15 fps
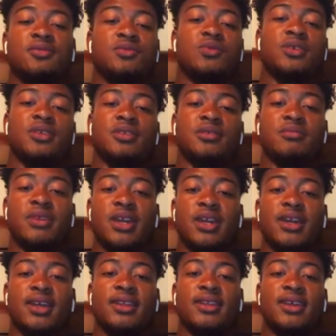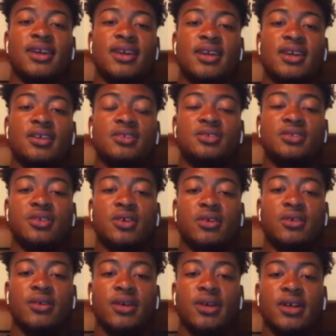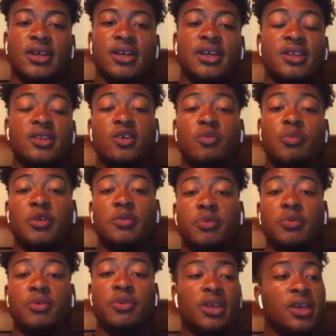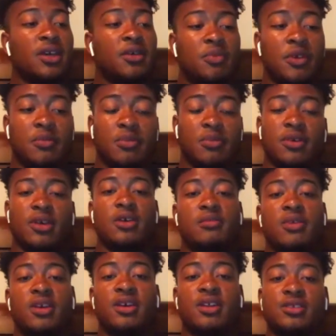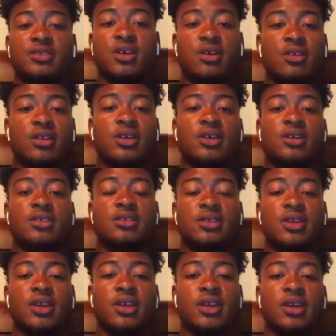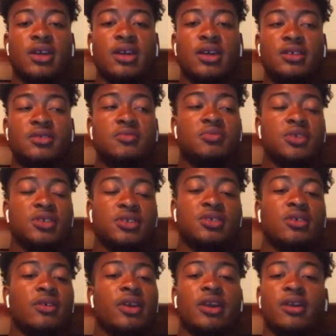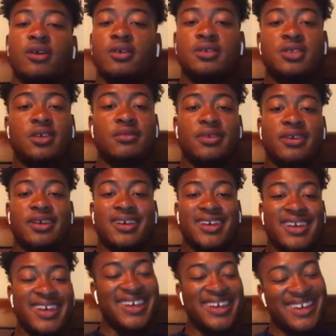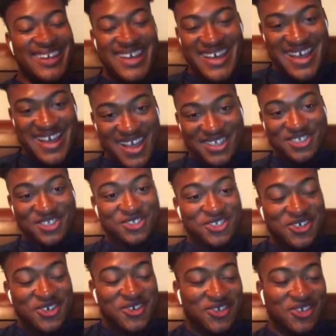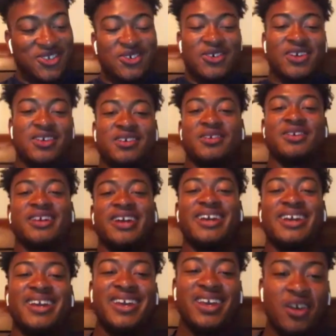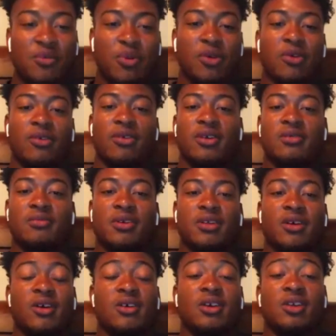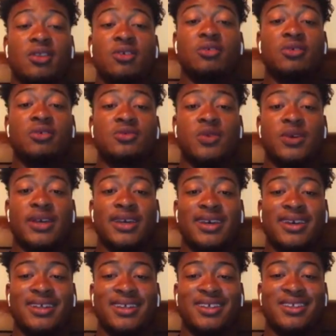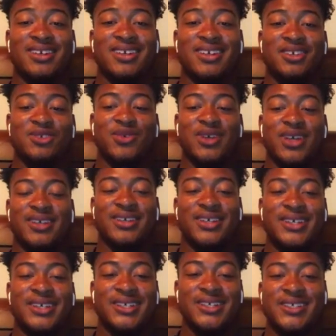That was one of the main things. He know people. He get people to come in and talk to us. So Butch a great coach. I mean, as he a program builder. All he do is win. You look at his record.